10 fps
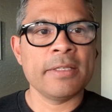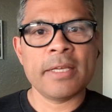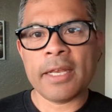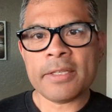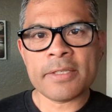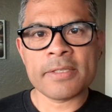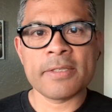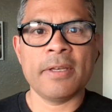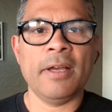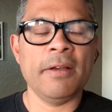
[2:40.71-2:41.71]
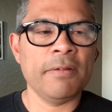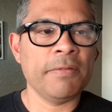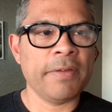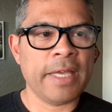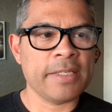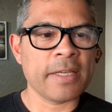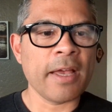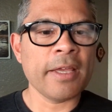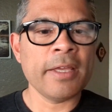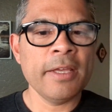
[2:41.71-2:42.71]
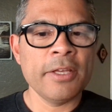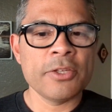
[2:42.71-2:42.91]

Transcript: tenets of S I,